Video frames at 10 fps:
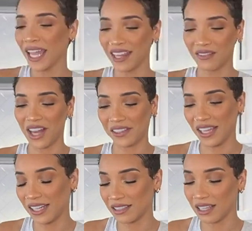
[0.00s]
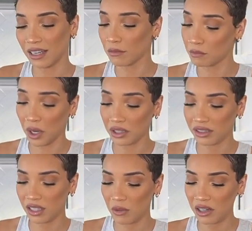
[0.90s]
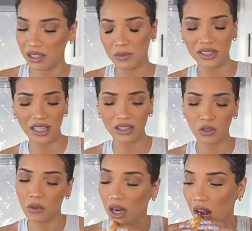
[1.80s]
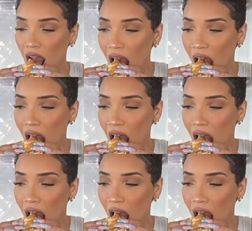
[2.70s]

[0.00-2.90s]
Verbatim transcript: And the fact that it's like burnt in some areas, but it's not too burnt.